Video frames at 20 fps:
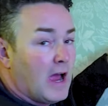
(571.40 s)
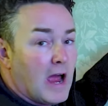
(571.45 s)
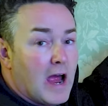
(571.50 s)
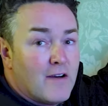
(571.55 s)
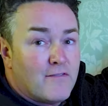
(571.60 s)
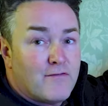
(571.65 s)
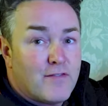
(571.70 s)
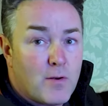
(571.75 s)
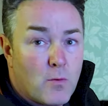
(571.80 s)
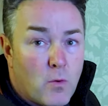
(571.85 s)

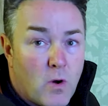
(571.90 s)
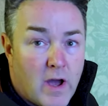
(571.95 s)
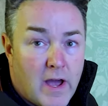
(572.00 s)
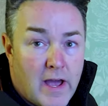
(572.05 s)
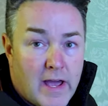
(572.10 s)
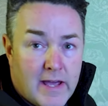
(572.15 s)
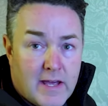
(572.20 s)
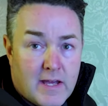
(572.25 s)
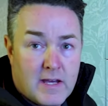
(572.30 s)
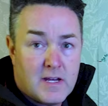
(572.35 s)

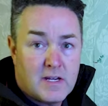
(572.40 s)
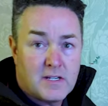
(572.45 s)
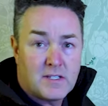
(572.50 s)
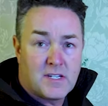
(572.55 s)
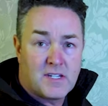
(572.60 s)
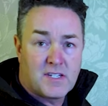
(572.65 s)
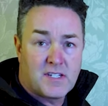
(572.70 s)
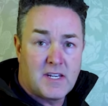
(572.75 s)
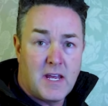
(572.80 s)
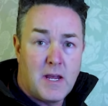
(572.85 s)
everywhere
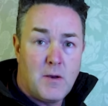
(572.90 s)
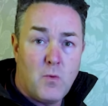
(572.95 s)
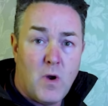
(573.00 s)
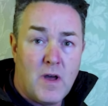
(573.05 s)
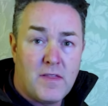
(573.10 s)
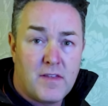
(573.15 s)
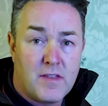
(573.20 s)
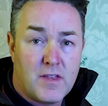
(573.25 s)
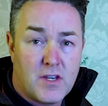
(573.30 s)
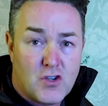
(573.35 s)
to see
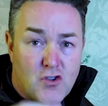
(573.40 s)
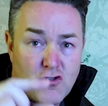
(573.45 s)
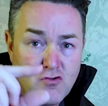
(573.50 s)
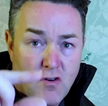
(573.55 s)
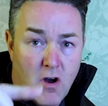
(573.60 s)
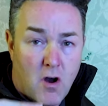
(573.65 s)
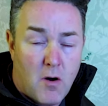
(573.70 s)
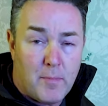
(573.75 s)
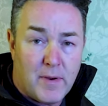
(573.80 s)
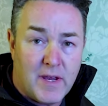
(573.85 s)
whether the
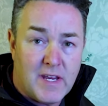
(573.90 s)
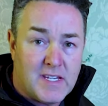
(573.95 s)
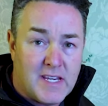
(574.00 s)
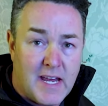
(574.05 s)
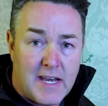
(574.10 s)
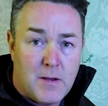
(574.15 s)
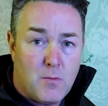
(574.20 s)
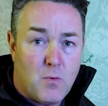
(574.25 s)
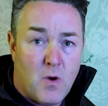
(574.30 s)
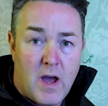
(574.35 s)
drop is
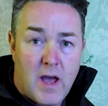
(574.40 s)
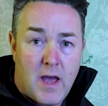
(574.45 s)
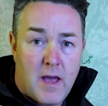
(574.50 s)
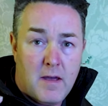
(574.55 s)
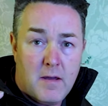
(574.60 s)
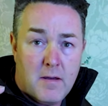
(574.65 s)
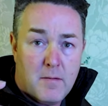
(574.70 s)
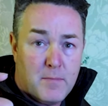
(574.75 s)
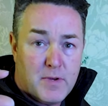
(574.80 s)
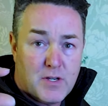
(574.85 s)

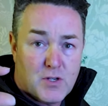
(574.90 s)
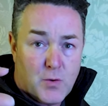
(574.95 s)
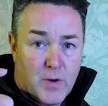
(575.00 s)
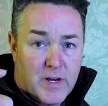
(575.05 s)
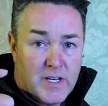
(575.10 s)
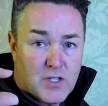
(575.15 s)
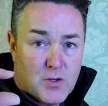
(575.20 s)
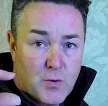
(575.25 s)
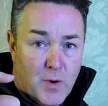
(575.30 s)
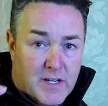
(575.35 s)
anywhere
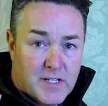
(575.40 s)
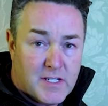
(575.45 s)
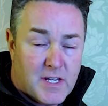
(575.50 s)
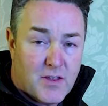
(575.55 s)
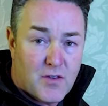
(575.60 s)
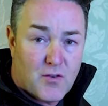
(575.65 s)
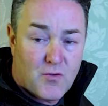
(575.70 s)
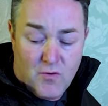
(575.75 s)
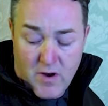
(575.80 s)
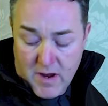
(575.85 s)
between
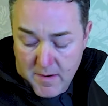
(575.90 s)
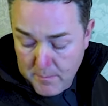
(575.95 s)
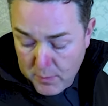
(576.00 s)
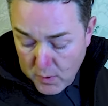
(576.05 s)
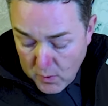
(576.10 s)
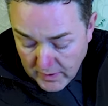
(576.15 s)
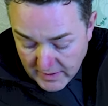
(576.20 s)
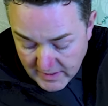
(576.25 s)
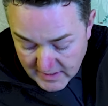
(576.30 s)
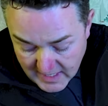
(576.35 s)

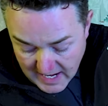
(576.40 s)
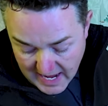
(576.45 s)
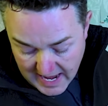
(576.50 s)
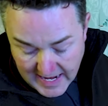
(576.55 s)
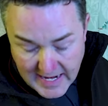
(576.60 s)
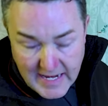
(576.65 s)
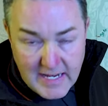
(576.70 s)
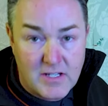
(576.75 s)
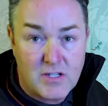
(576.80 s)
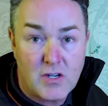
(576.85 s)

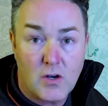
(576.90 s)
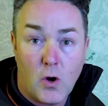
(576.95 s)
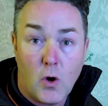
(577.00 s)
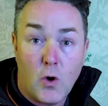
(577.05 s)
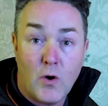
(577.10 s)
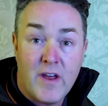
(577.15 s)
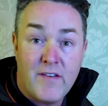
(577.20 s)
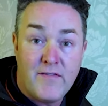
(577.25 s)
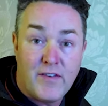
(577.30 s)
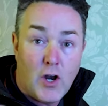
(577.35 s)
23.8
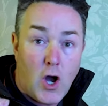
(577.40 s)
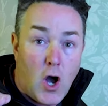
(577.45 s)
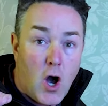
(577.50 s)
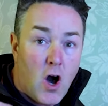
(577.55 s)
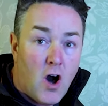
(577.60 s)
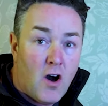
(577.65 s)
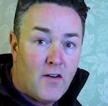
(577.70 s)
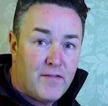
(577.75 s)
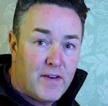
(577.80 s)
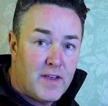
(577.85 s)
or even
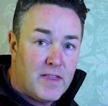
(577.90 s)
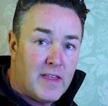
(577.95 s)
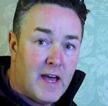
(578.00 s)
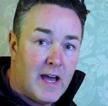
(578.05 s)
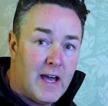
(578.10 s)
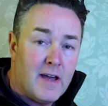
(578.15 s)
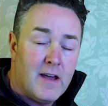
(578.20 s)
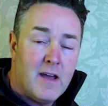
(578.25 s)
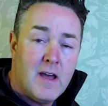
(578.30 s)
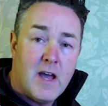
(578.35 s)
half in
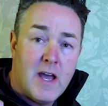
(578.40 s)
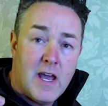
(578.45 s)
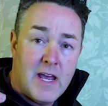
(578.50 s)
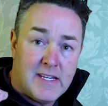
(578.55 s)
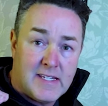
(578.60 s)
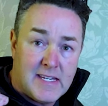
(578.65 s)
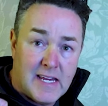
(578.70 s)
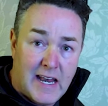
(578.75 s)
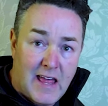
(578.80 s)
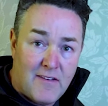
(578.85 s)
that,
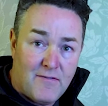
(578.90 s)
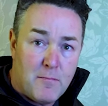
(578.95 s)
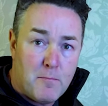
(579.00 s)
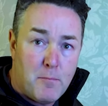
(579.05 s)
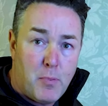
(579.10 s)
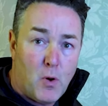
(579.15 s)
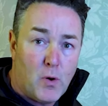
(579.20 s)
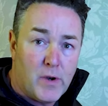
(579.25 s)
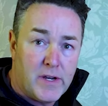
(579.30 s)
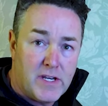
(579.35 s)
it's
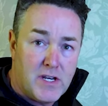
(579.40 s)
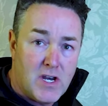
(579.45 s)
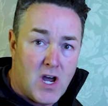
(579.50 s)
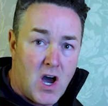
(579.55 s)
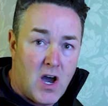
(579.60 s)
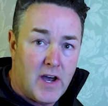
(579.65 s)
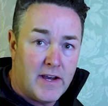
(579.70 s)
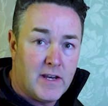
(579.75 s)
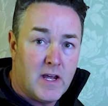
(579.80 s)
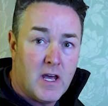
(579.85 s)

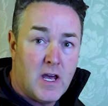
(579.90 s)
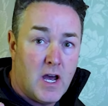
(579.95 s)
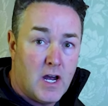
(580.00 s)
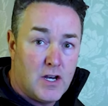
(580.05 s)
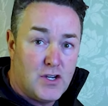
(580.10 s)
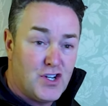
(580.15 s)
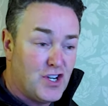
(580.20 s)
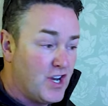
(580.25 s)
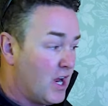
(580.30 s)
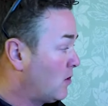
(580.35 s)
11.9.
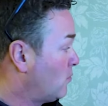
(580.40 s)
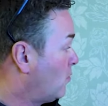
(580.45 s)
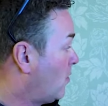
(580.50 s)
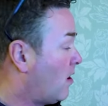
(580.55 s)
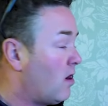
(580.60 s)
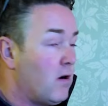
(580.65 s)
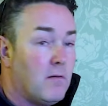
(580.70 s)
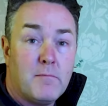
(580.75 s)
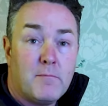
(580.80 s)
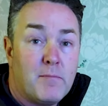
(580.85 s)
And do you know
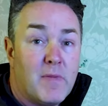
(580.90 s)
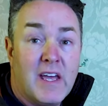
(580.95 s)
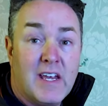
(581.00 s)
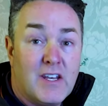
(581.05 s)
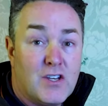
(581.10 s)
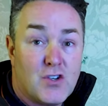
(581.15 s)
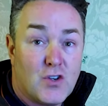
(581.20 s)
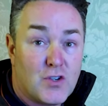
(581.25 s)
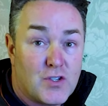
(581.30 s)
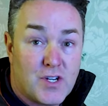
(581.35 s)
what?
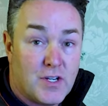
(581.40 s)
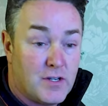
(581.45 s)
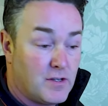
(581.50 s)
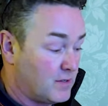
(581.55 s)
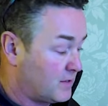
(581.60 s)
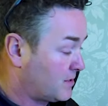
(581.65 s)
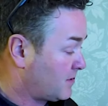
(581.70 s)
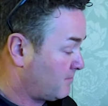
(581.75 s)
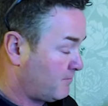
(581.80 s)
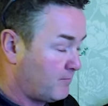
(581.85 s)
It
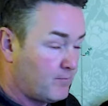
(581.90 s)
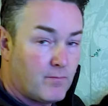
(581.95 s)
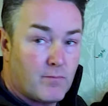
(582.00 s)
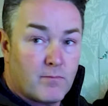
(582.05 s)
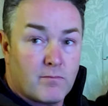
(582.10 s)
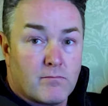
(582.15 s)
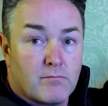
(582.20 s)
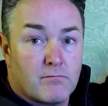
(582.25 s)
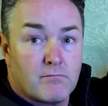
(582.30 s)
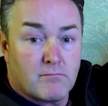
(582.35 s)
doesn't.
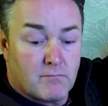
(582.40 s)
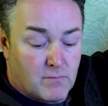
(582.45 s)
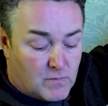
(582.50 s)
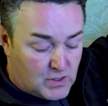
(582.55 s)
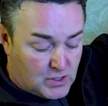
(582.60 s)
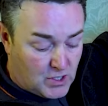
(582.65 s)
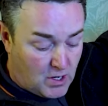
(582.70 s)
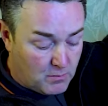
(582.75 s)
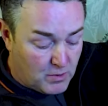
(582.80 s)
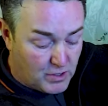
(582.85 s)

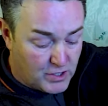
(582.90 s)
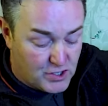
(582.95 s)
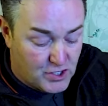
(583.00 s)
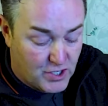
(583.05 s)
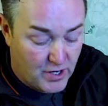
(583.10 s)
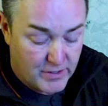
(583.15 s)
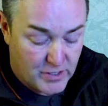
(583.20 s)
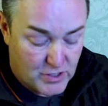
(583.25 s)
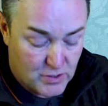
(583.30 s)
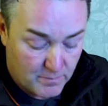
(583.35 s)
So I'm going to
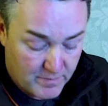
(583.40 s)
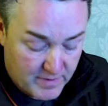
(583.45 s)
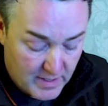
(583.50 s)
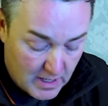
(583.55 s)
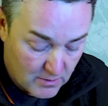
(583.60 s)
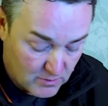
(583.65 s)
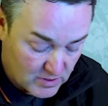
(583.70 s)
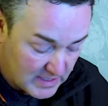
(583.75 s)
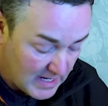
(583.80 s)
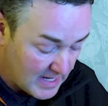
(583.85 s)
show you something
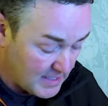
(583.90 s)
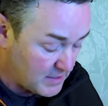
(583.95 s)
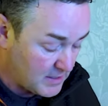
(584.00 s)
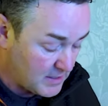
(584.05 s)
else.